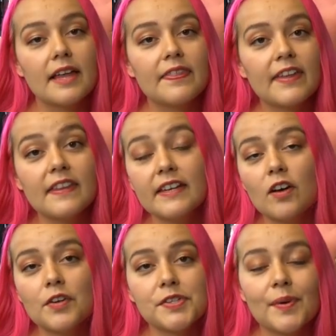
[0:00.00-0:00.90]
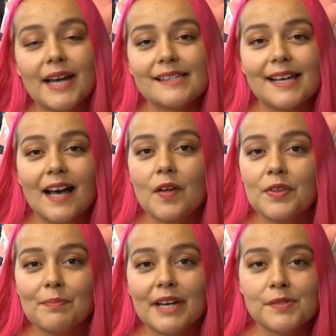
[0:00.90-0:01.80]
Then they also asked how
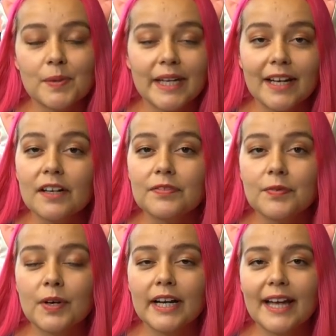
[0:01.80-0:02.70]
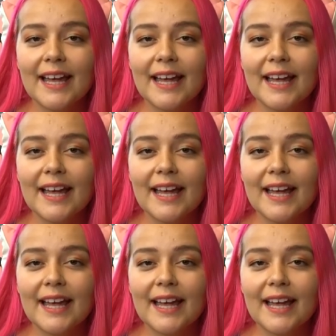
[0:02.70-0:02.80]
the mice were cared for,